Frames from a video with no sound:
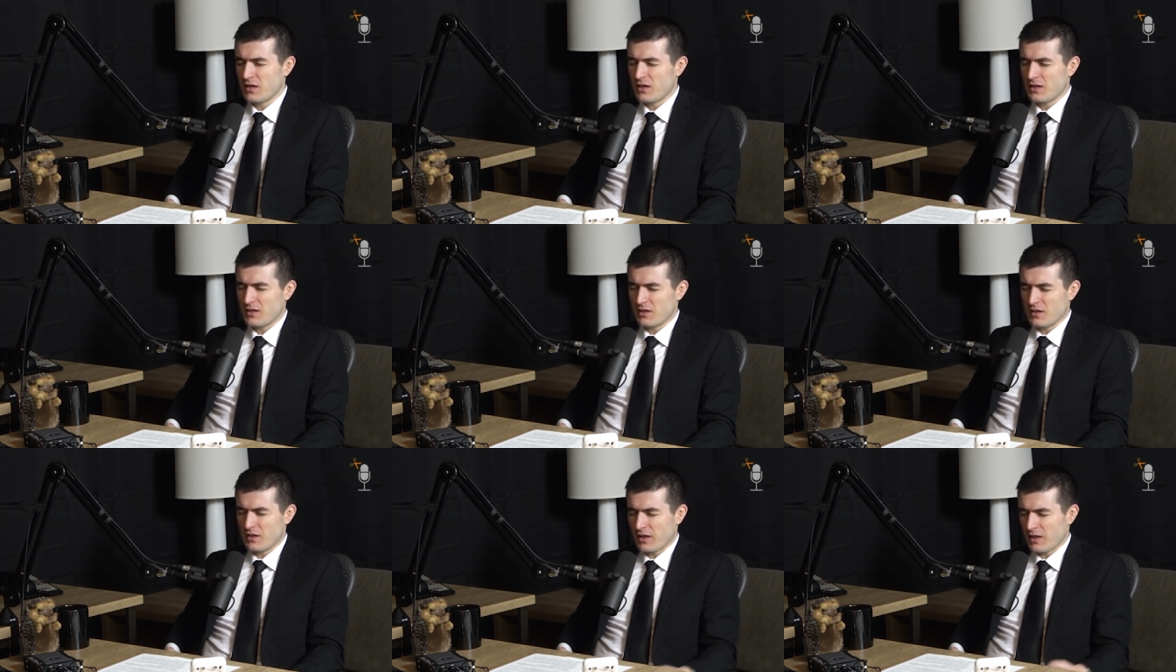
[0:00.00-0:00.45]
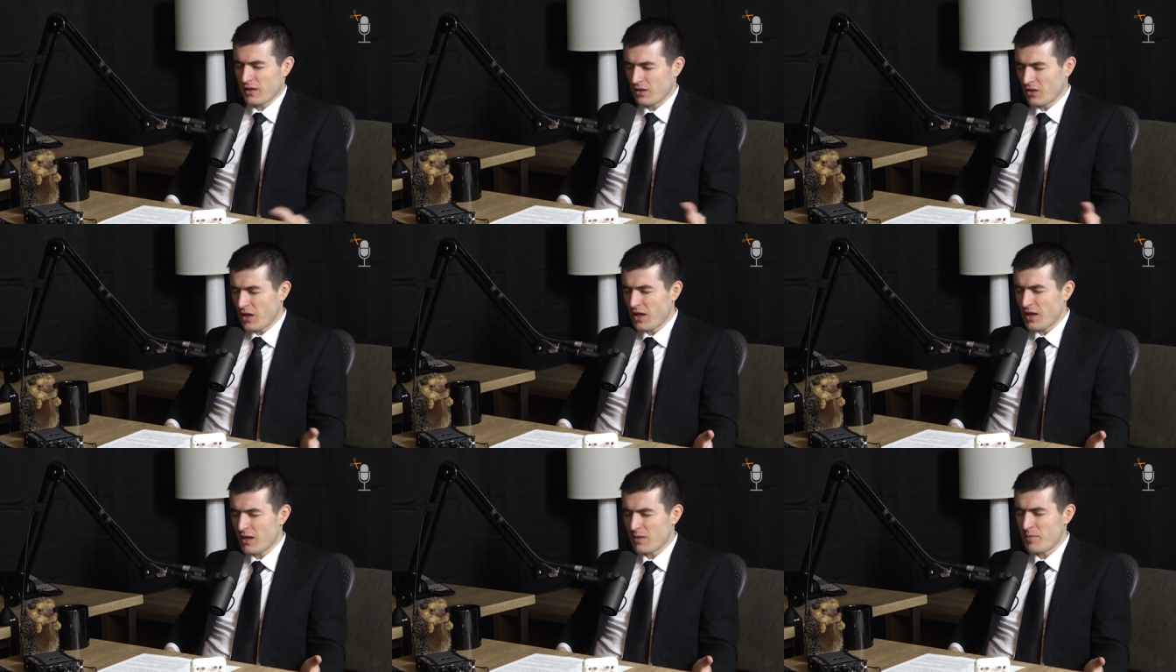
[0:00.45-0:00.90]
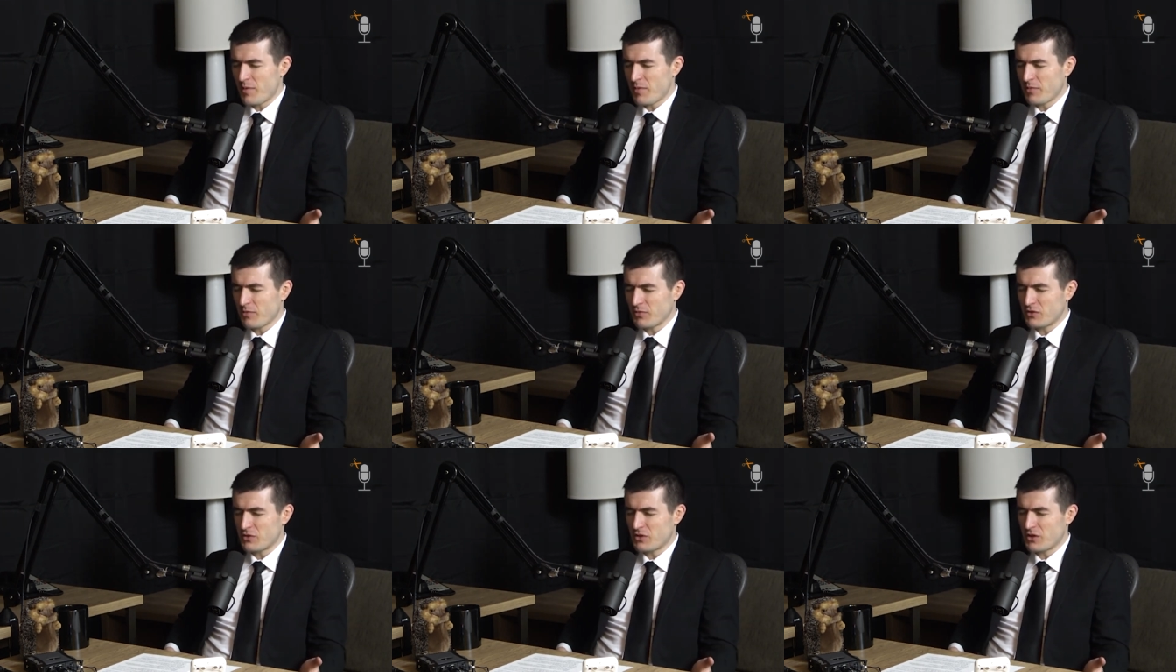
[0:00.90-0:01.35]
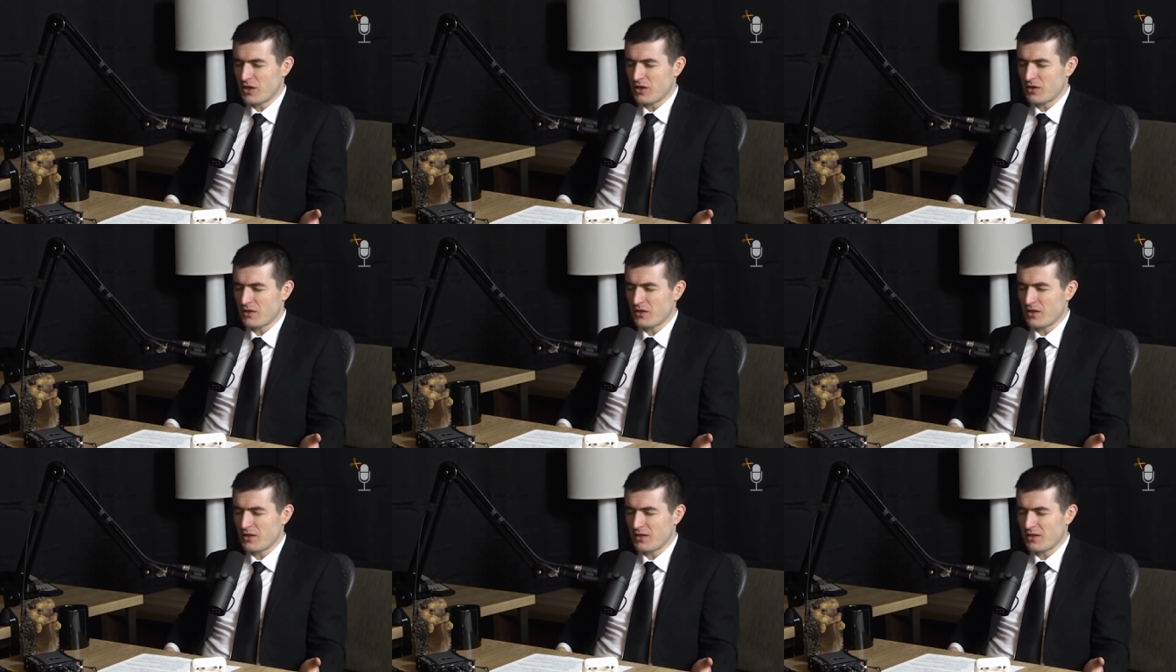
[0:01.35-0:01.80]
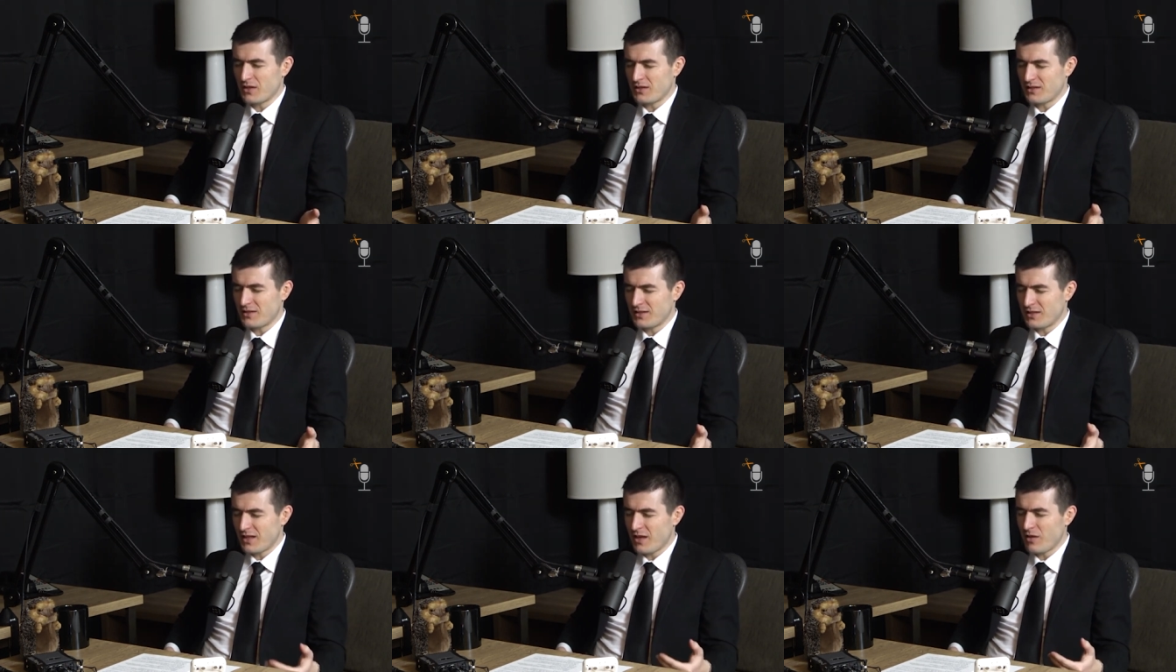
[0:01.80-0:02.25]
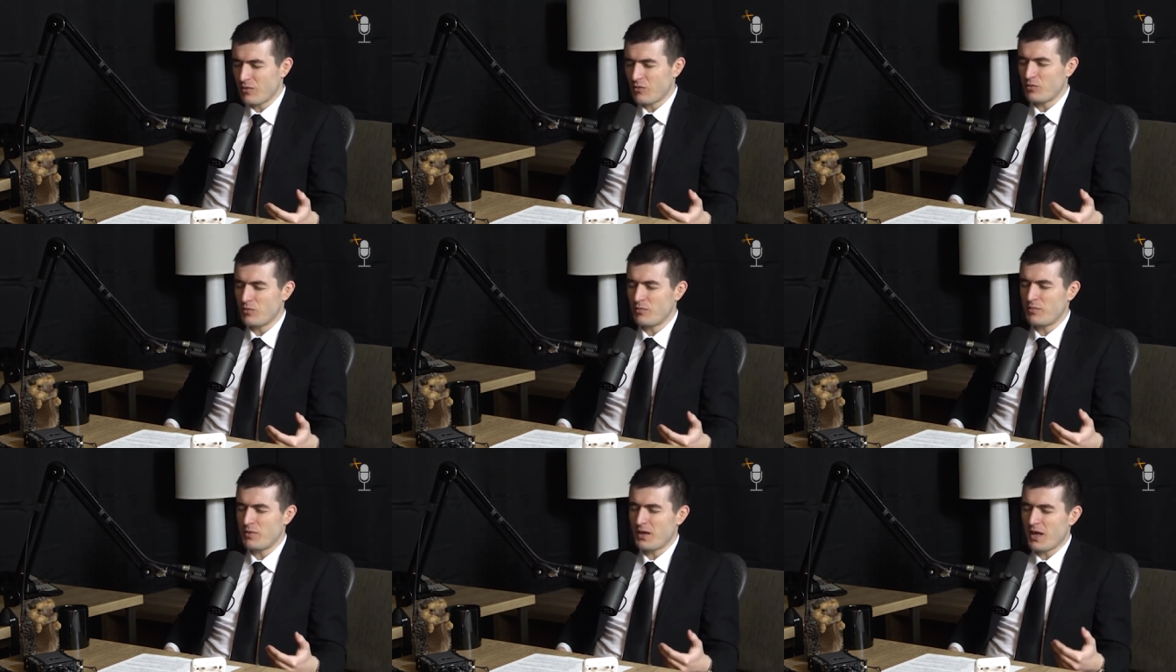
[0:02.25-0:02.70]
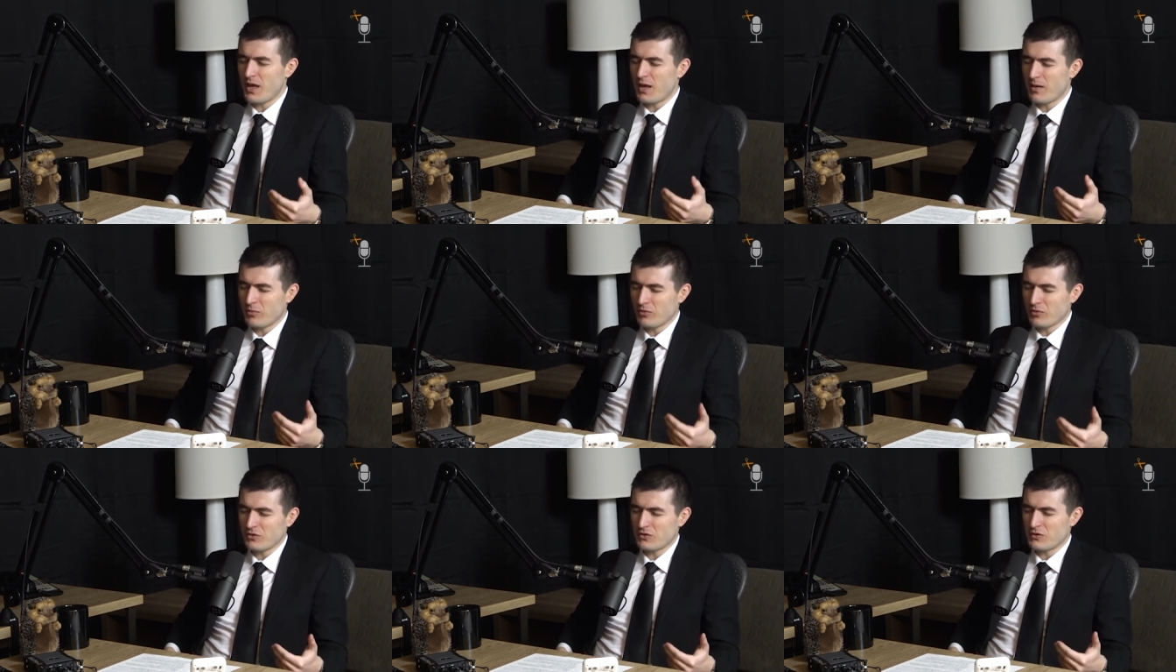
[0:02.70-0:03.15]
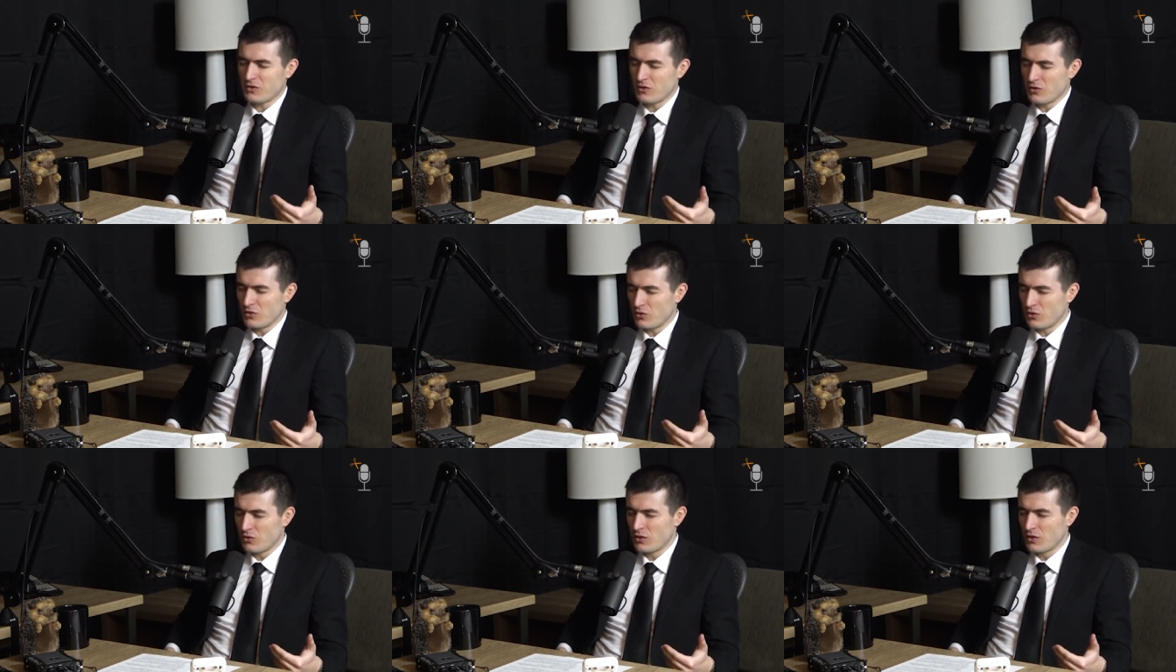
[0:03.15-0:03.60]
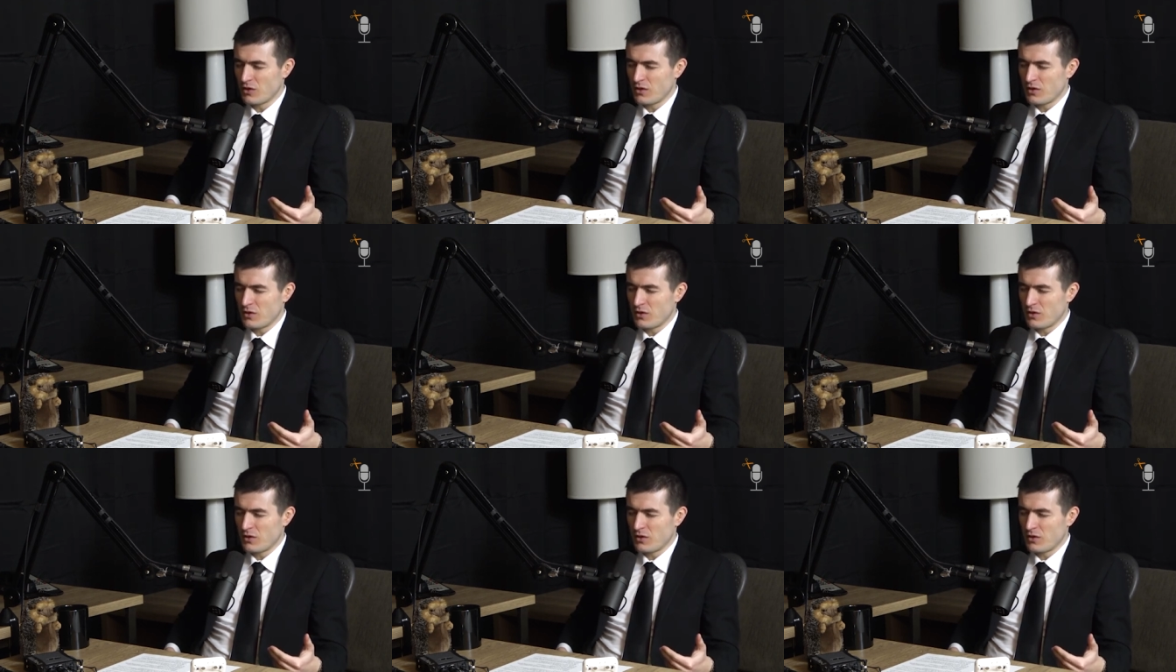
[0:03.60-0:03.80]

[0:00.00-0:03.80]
like a lot of people share, that they would be able to